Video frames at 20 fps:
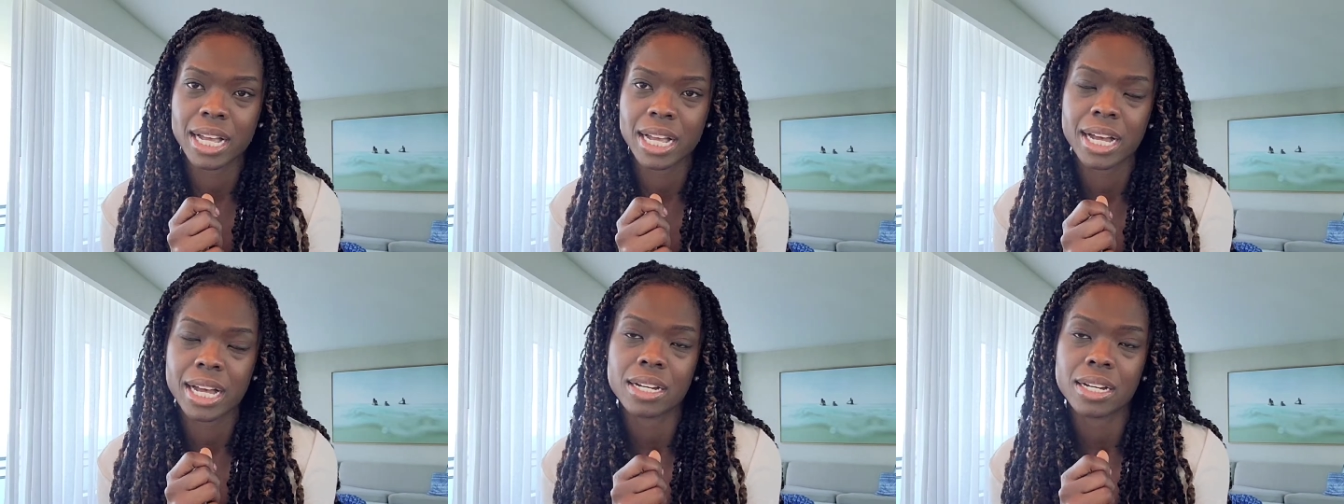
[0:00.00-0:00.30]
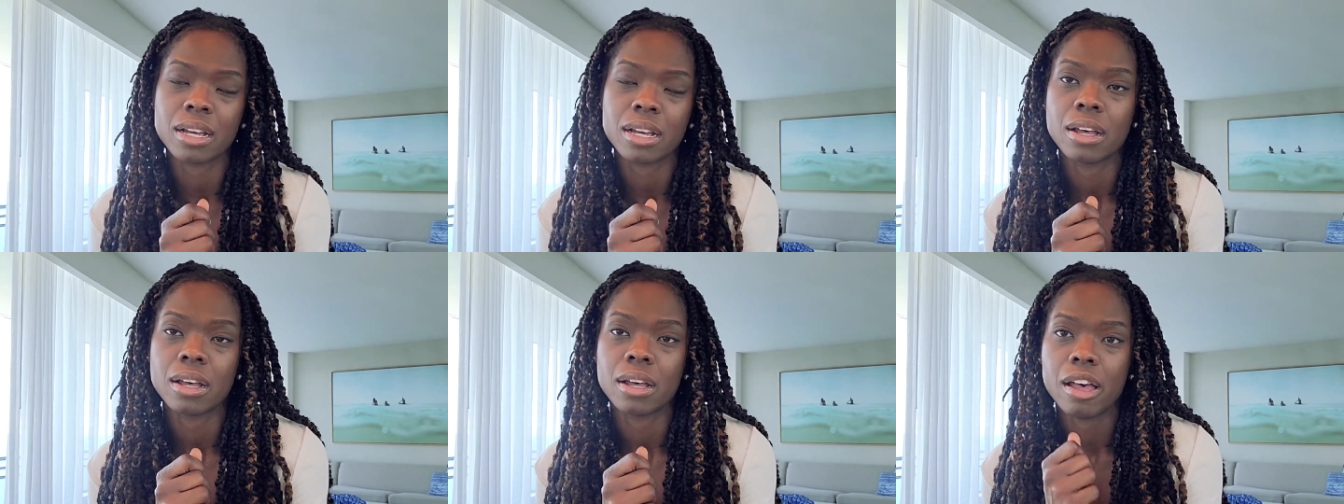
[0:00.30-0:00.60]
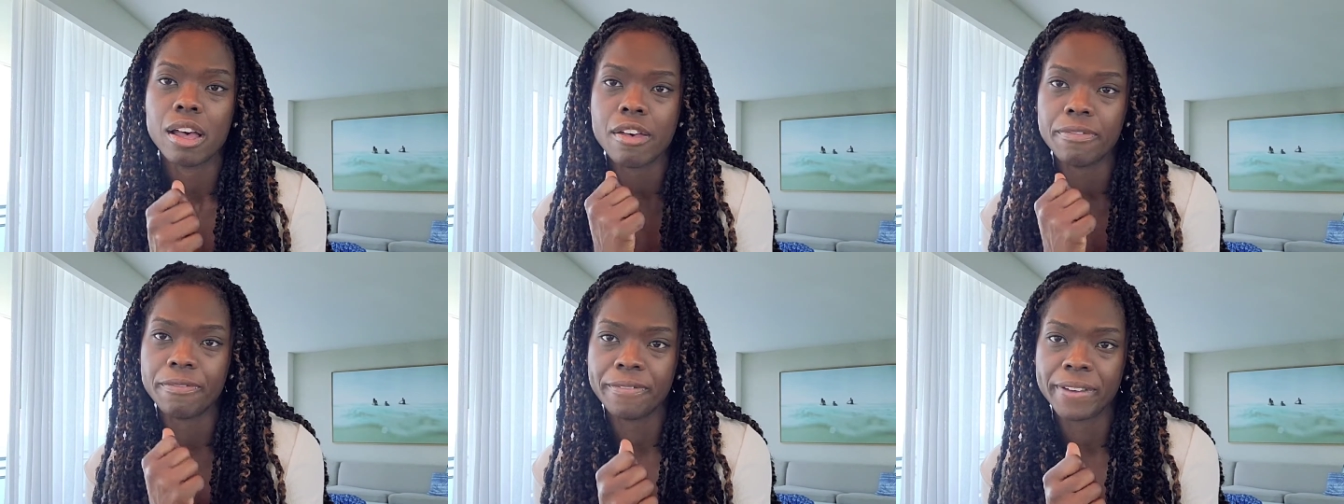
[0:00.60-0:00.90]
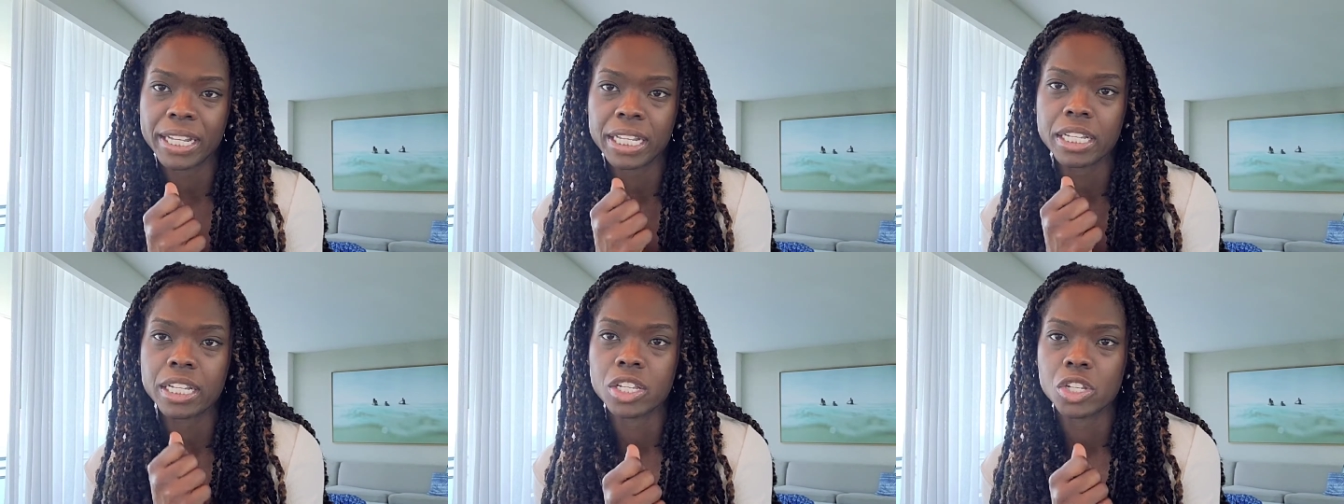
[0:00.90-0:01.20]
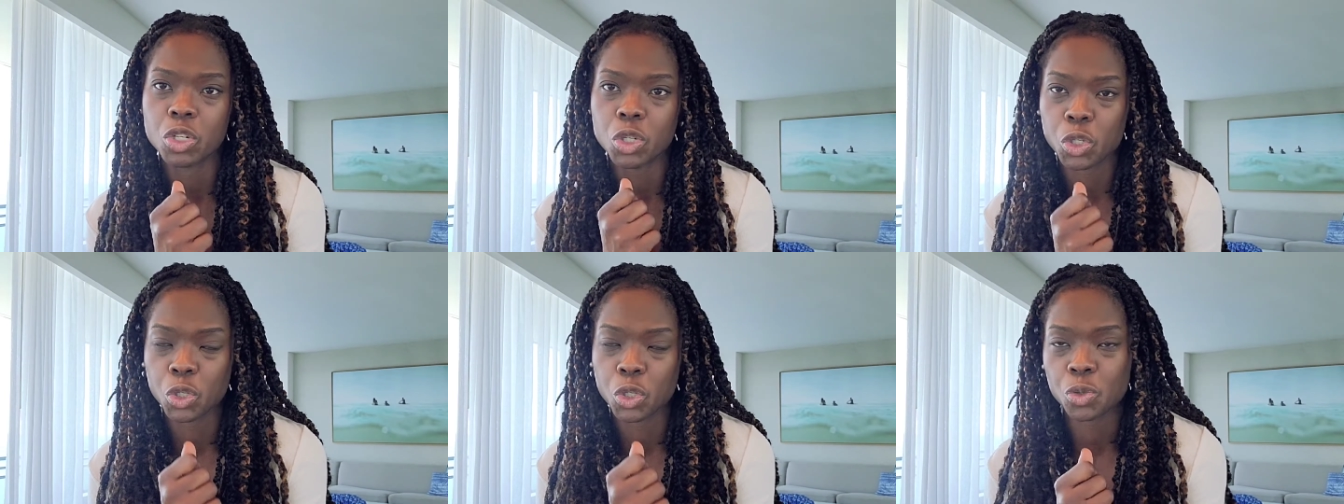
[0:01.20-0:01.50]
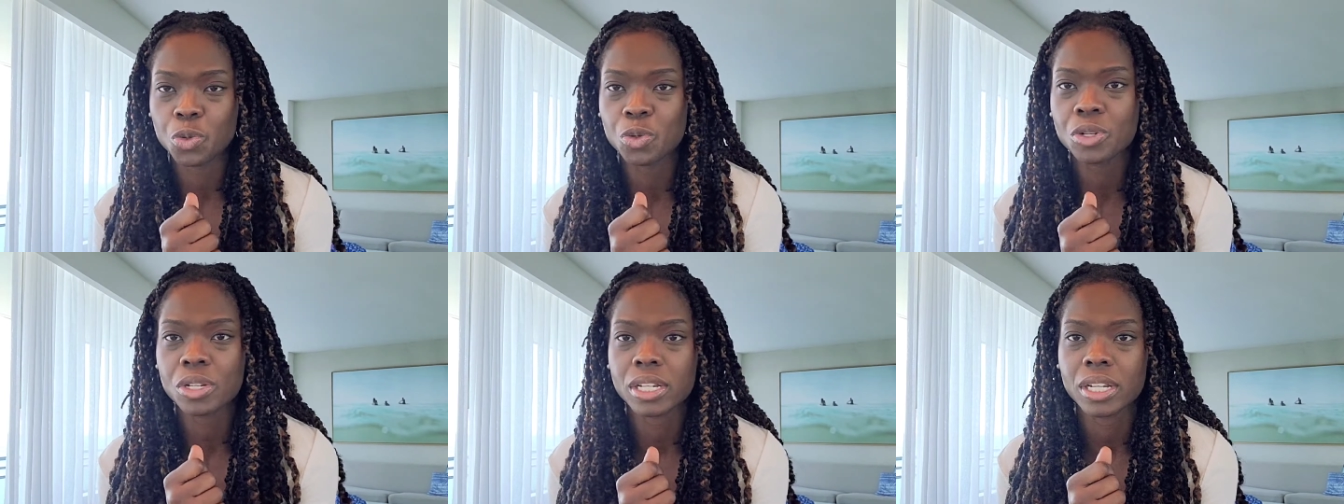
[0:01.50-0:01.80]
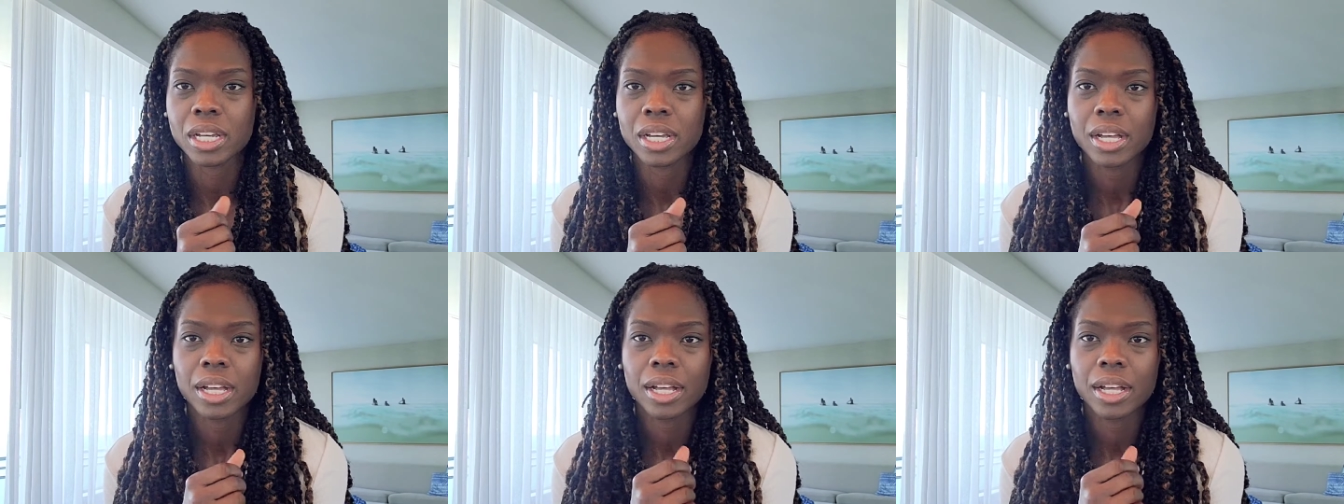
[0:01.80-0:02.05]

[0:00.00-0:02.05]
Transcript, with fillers: that a fitness shoot